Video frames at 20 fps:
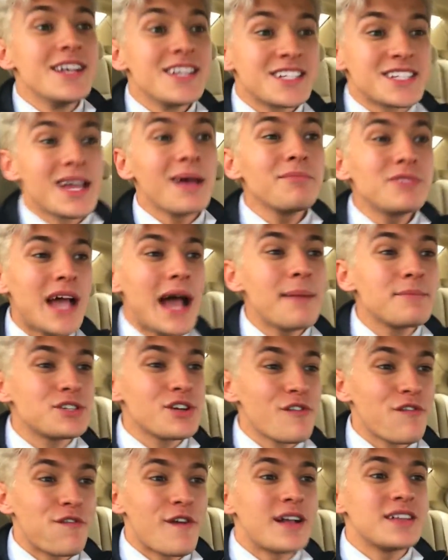
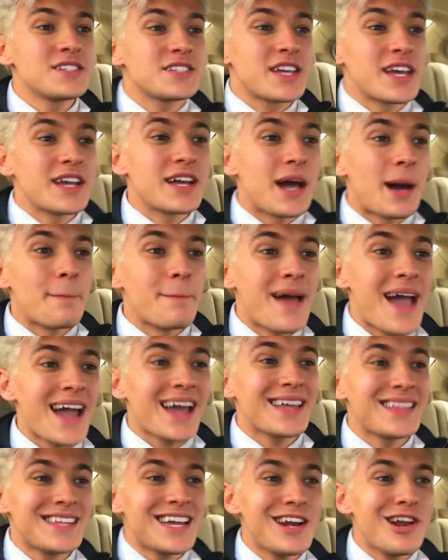Sometimes your friends can come
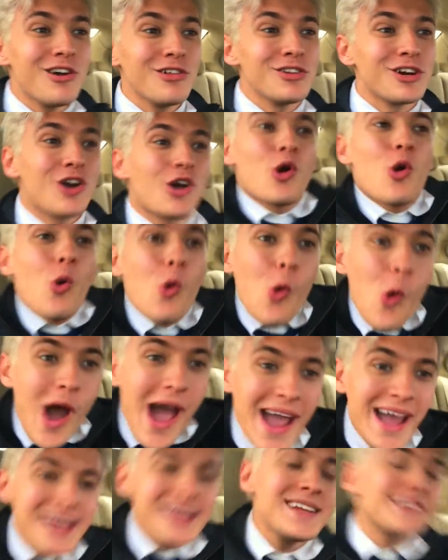back and they don't look
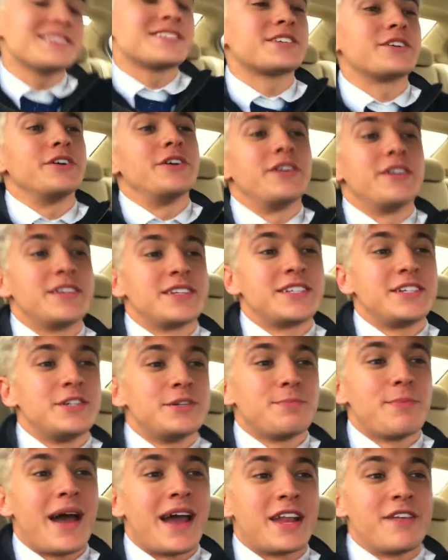quite as good as
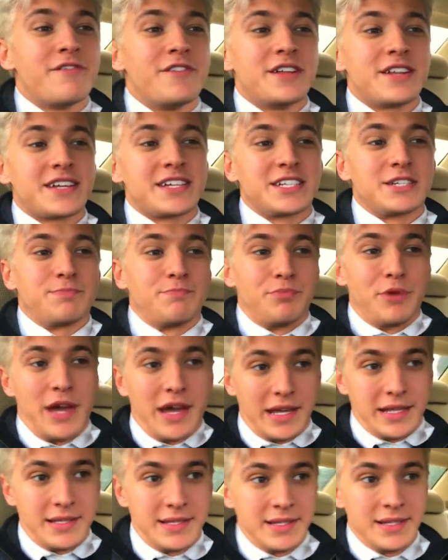you might have
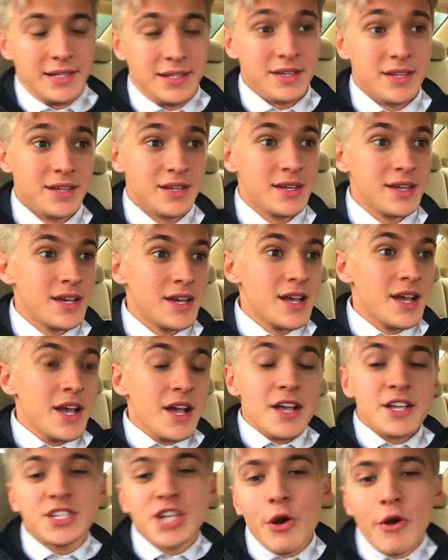expected.
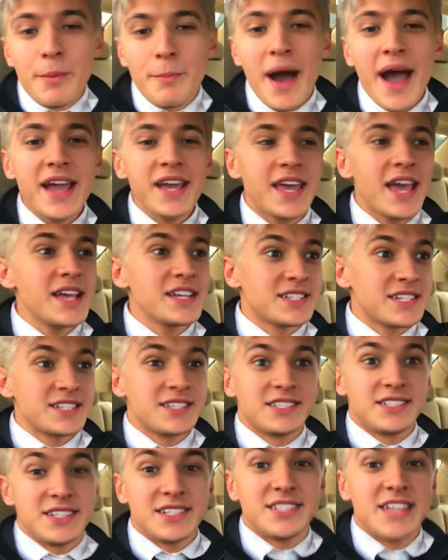So in my case,
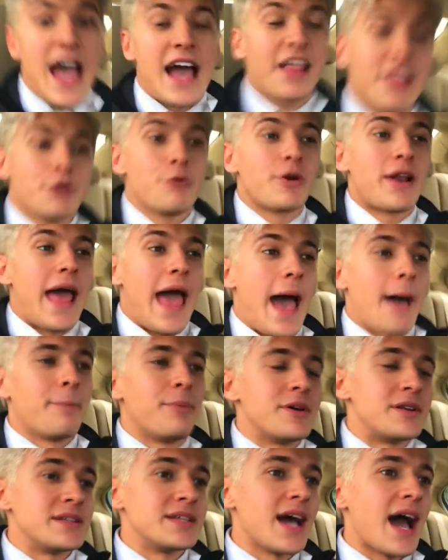this is exactly what
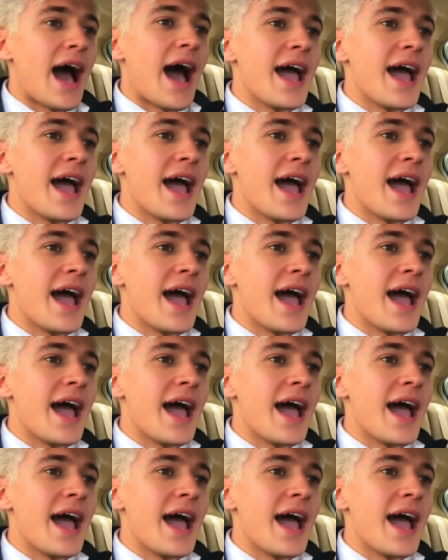happened.